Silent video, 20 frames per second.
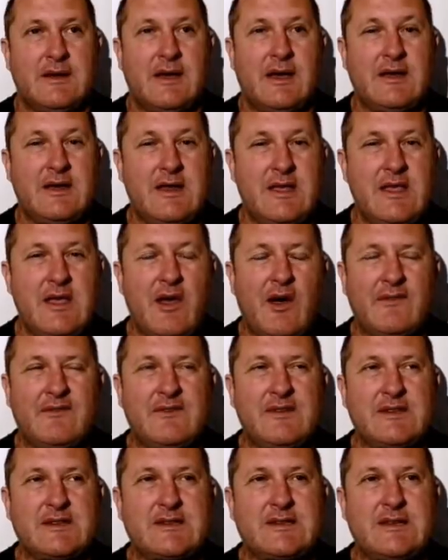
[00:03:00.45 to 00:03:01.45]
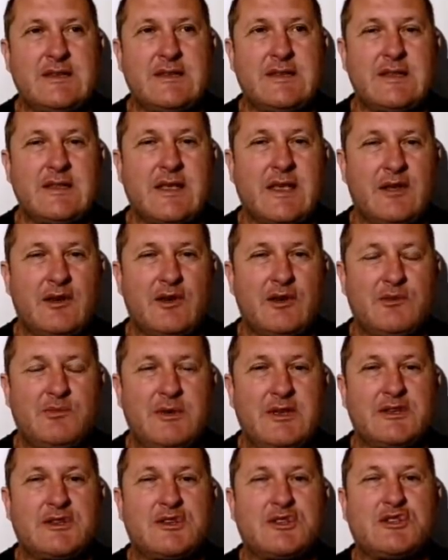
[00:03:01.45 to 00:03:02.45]
And he obviously then cannot
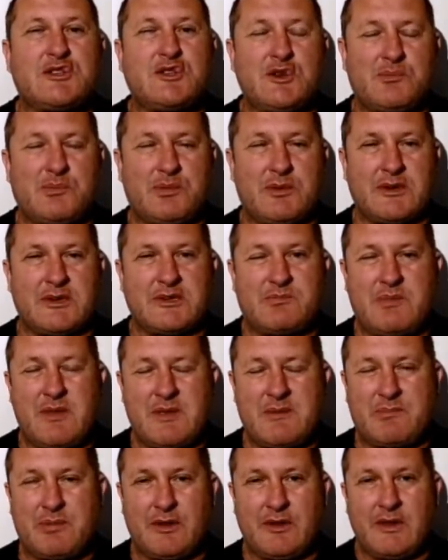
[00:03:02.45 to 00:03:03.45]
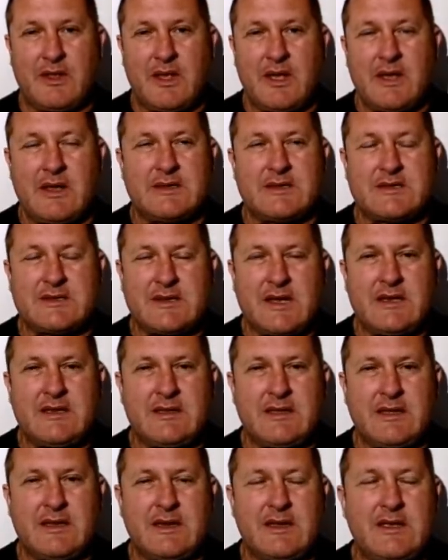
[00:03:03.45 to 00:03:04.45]
be as stupid as people say
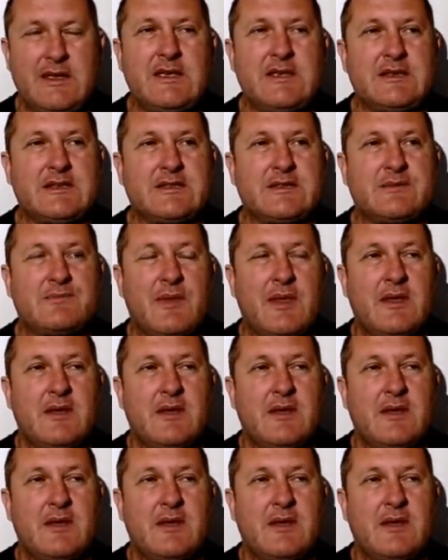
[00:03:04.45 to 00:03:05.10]
that he is.